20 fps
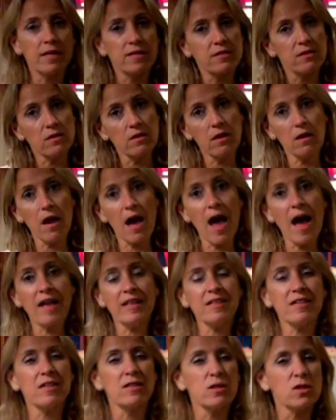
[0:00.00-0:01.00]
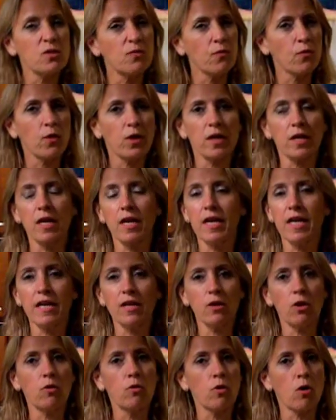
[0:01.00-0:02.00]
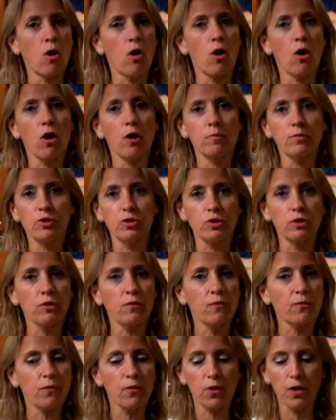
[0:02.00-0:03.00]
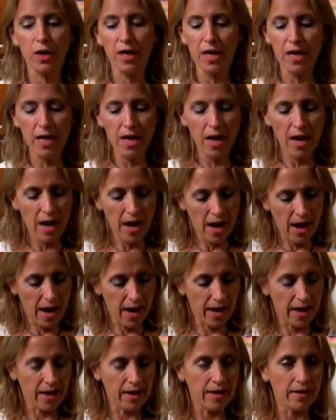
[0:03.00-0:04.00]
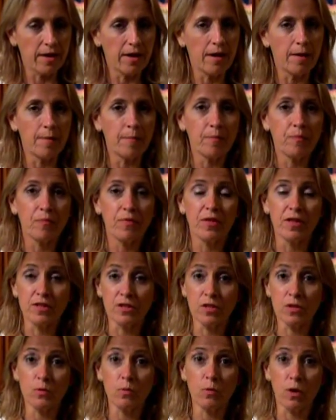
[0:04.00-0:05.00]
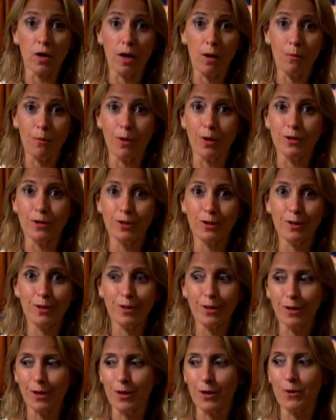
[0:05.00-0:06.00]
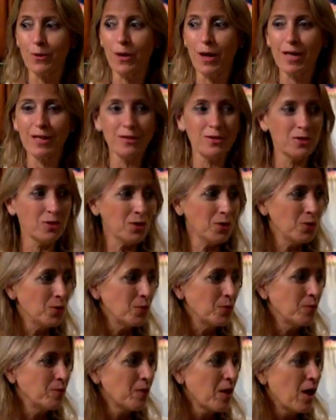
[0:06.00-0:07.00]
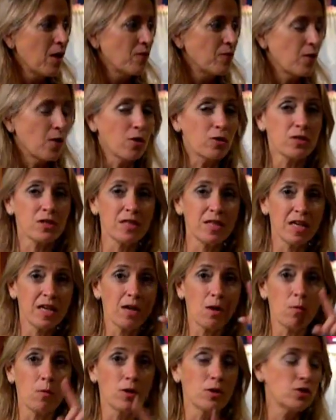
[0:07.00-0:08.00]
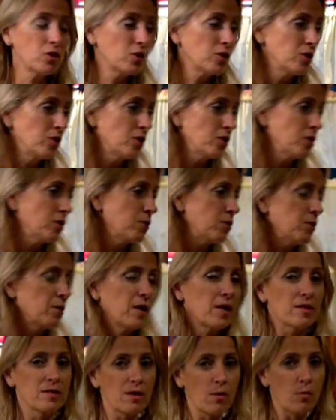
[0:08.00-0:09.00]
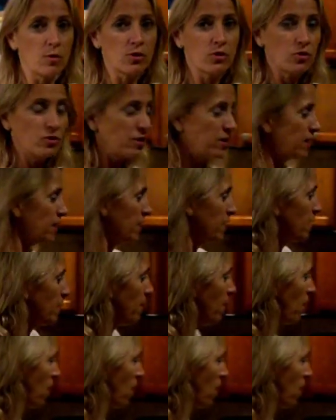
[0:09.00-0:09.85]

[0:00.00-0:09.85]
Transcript: It's Atkins friendly, low carb, sugar free, and this is what I want you to go and do. First thing I want you to do is I want you to get